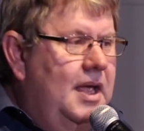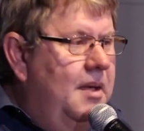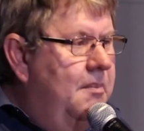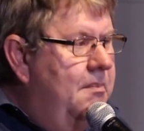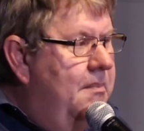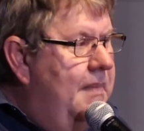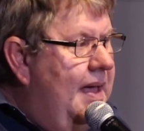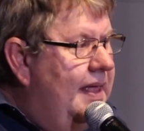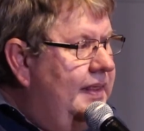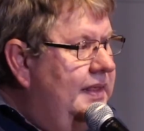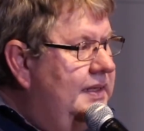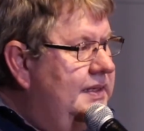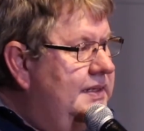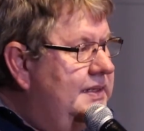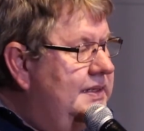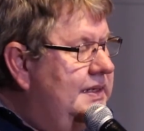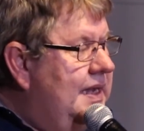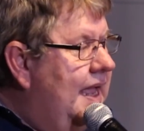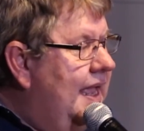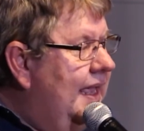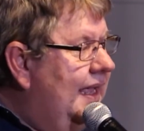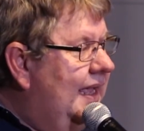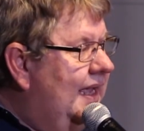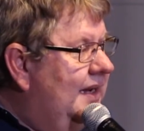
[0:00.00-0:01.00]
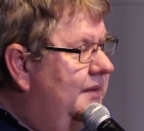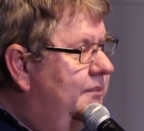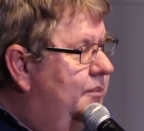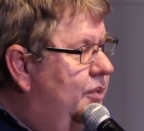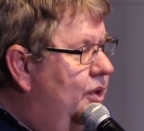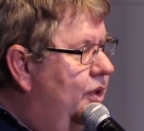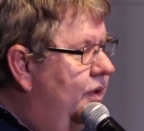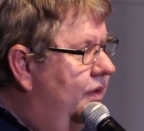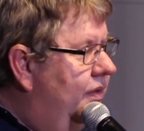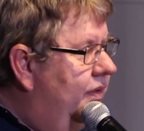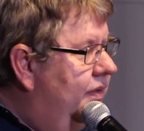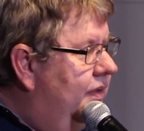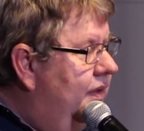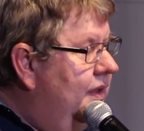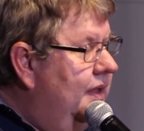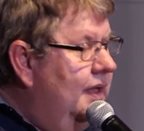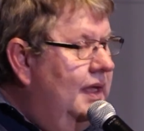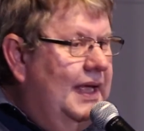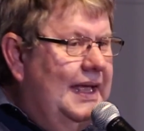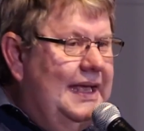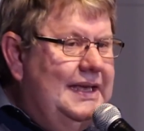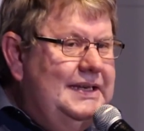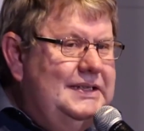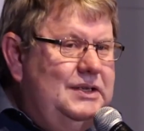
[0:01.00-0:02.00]
Mothers dying at birth
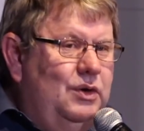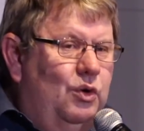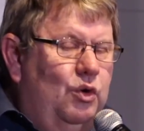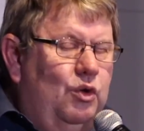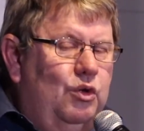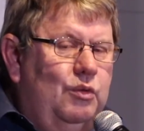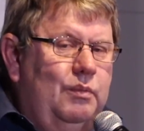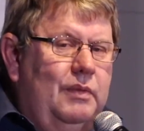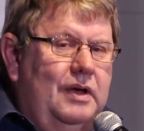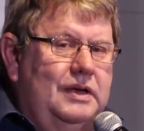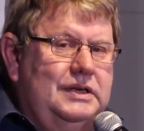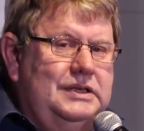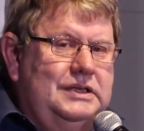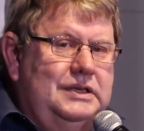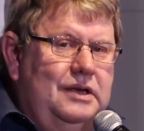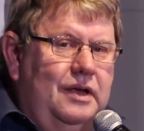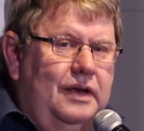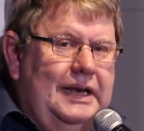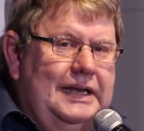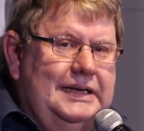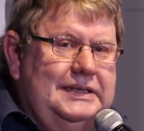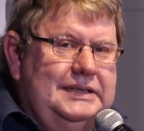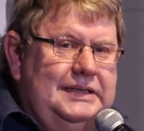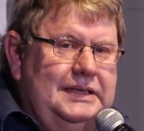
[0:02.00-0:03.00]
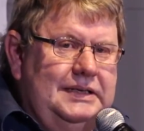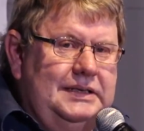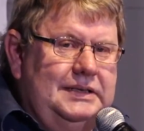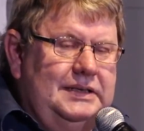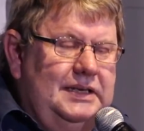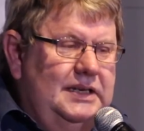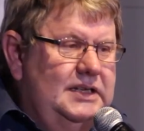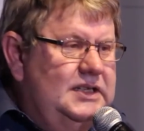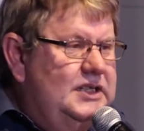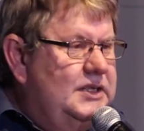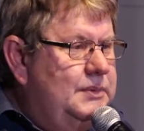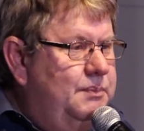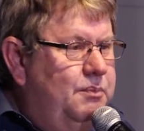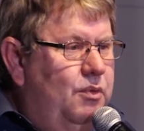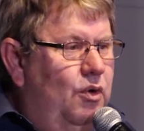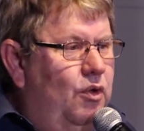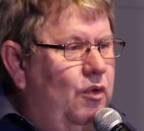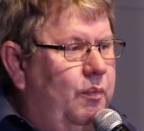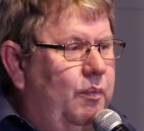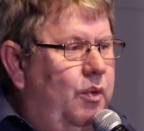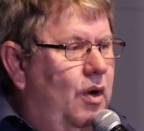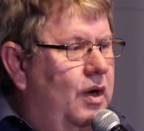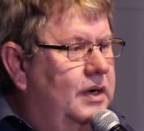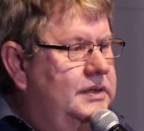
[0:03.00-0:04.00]
is almost non-existent.
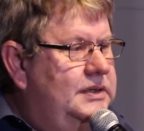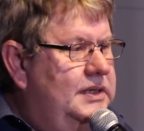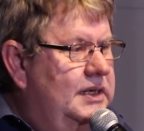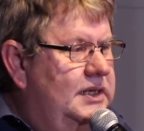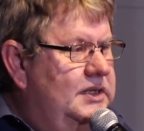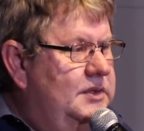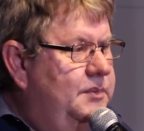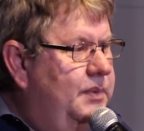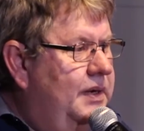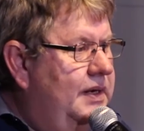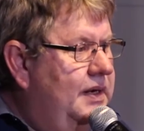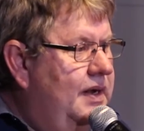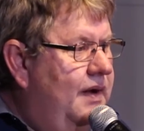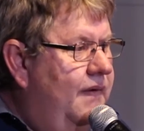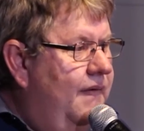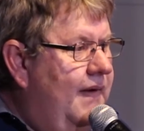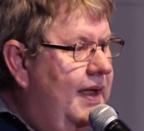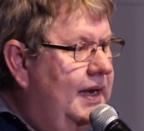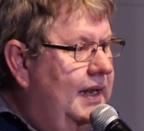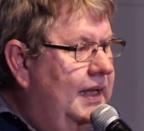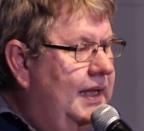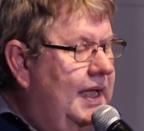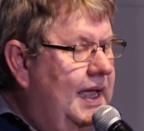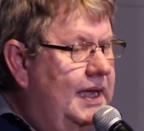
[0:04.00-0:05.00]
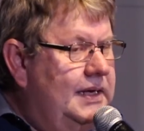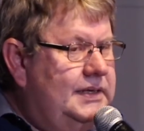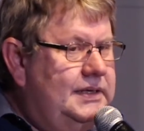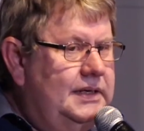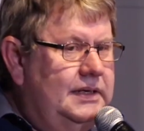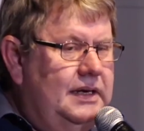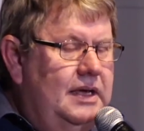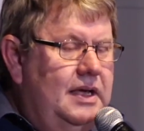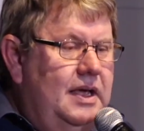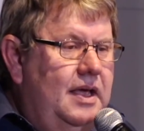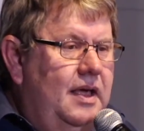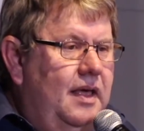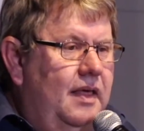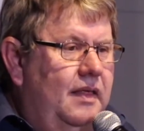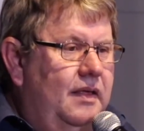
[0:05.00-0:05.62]
Smallpox has been eradicated.